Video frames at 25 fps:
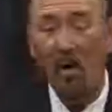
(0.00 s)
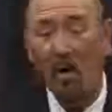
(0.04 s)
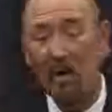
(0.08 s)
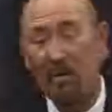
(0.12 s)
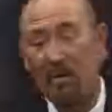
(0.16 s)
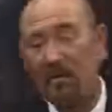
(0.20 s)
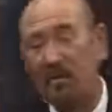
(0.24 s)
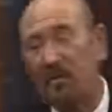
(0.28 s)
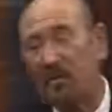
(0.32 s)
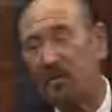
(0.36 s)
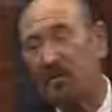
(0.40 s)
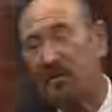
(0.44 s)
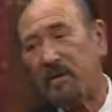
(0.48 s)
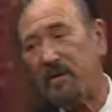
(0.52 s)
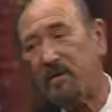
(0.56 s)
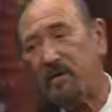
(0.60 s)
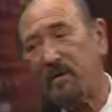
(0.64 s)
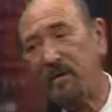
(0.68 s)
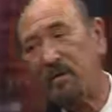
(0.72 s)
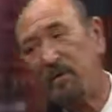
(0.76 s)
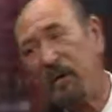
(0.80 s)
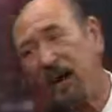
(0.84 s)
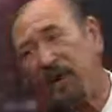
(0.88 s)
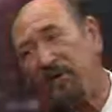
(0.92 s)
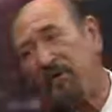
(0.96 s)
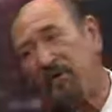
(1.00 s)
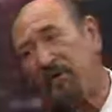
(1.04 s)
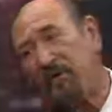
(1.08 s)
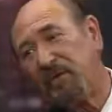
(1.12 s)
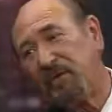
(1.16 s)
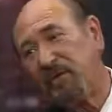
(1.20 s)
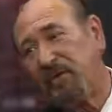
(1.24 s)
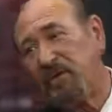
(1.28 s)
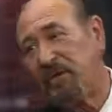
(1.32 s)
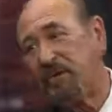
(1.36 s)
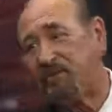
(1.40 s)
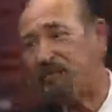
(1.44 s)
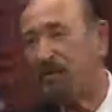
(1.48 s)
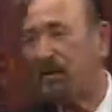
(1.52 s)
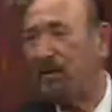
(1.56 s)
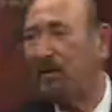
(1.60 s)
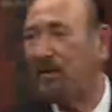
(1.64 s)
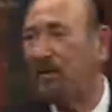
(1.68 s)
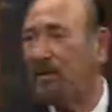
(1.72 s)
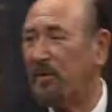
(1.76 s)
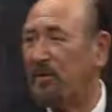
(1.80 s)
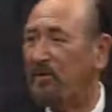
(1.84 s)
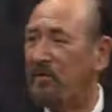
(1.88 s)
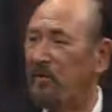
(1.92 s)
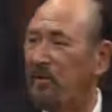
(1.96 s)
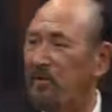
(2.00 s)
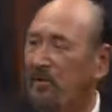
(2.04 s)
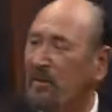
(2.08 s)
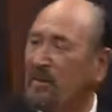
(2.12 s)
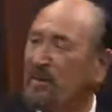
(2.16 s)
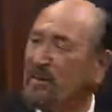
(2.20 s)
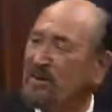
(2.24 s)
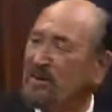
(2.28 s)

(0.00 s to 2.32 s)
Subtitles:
Well, of course, he was the patron of the Brotherhood of Auckland